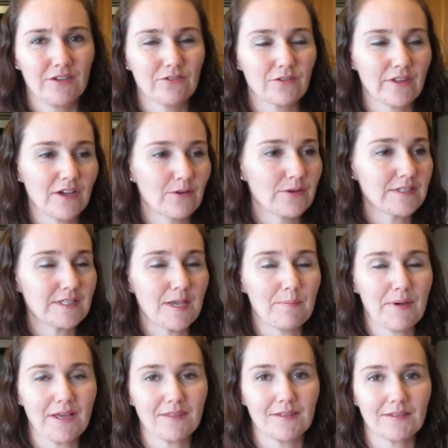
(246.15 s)
You know, they always say
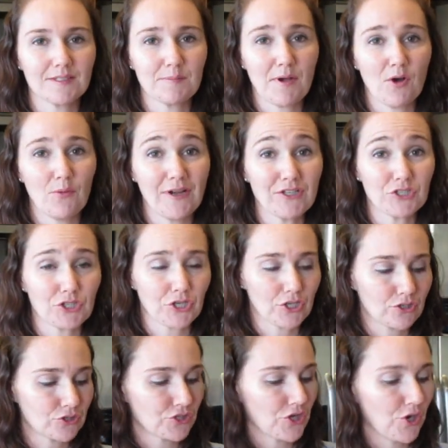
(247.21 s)
bad things about white
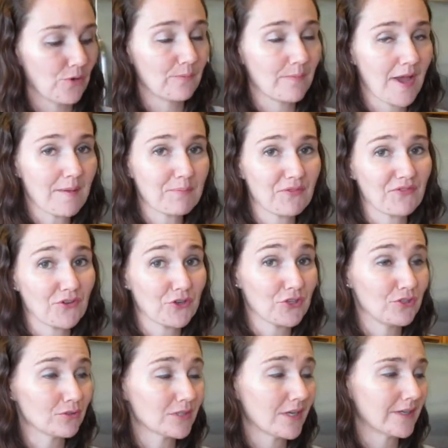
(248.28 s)
sugar, so I prefer to
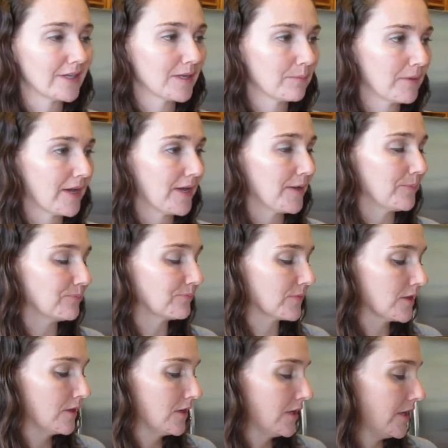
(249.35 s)
use honey in my
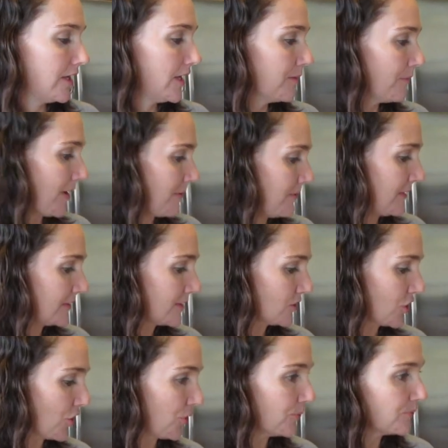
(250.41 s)
pizza
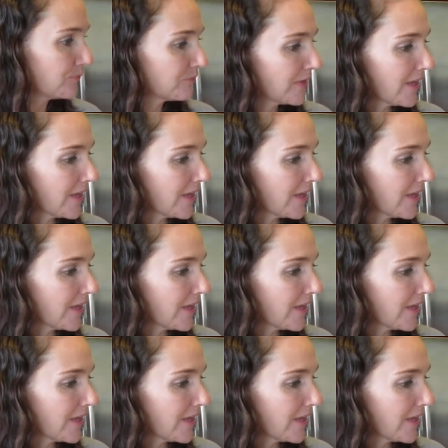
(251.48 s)
dough.